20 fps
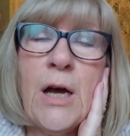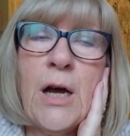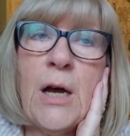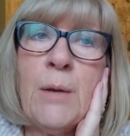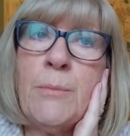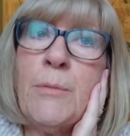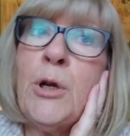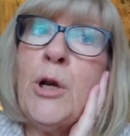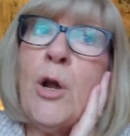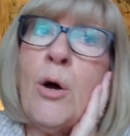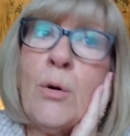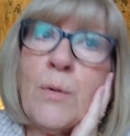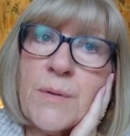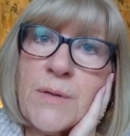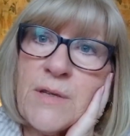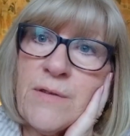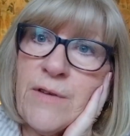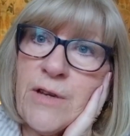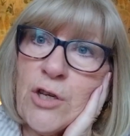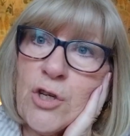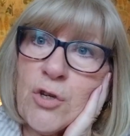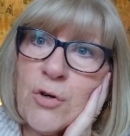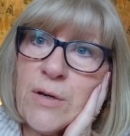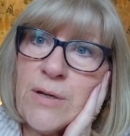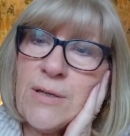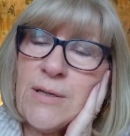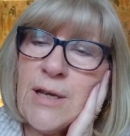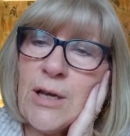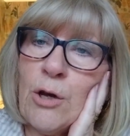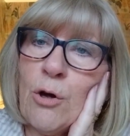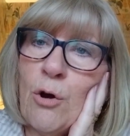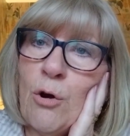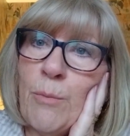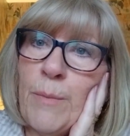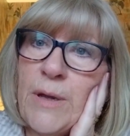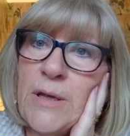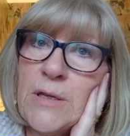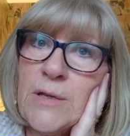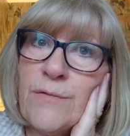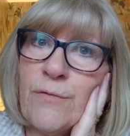Lots of interesting
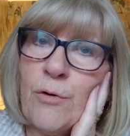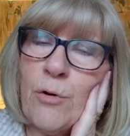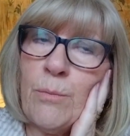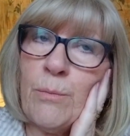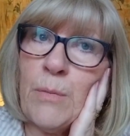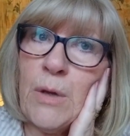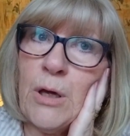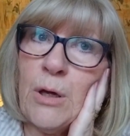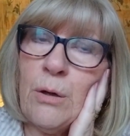comments from